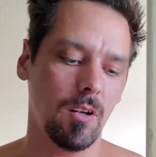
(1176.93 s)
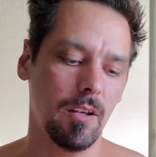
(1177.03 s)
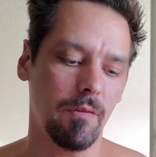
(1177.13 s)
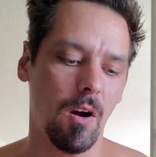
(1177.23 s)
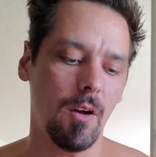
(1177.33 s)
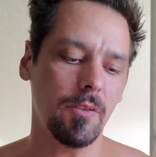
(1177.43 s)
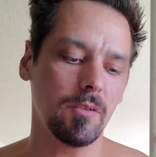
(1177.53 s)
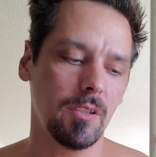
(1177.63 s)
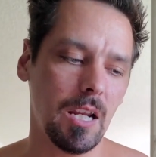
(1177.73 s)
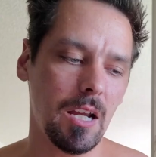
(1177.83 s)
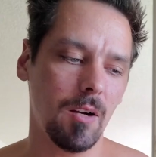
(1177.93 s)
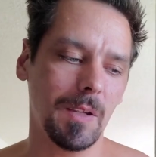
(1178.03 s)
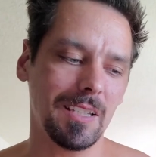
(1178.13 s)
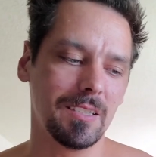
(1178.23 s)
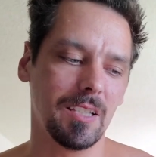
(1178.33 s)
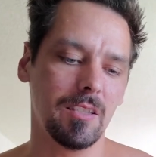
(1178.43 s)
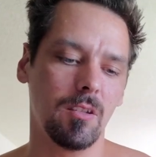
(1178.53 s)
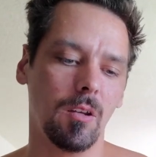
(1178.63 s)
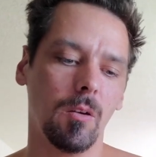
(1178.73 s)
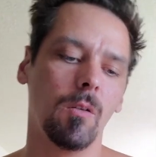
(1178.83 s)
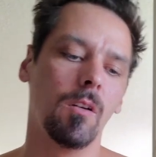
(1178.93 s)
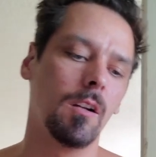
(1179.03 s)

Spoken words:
If authors today aren't making sense to you,